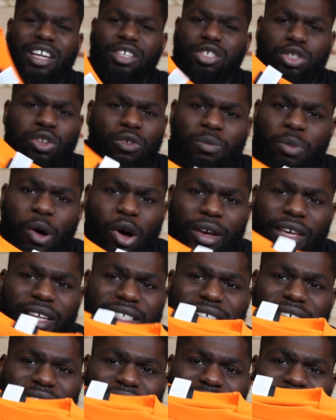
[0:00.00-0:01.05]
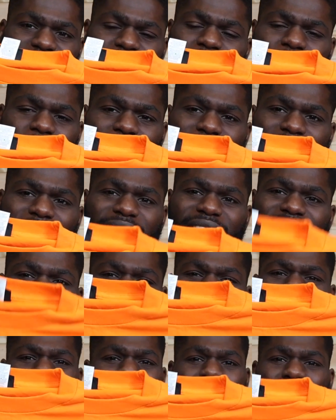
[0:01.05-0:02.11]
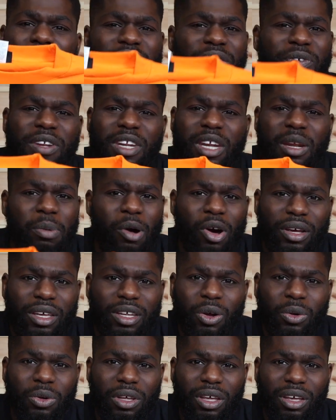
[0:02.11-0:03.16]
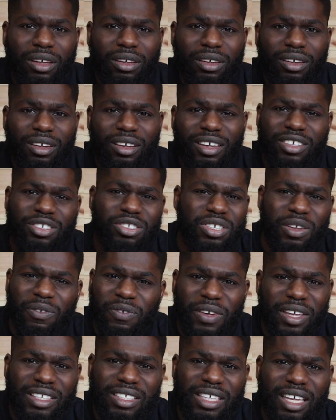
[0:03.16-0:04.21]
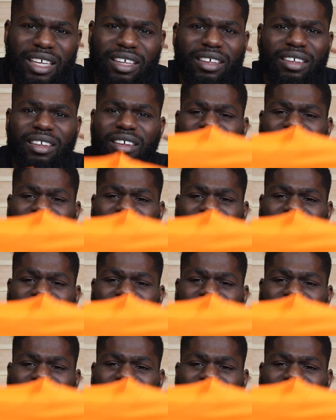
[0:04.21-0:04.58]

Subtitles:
I just love pocket tees. I don't know why. You don't put anything in the pocket though, do you? It's just a fit tee.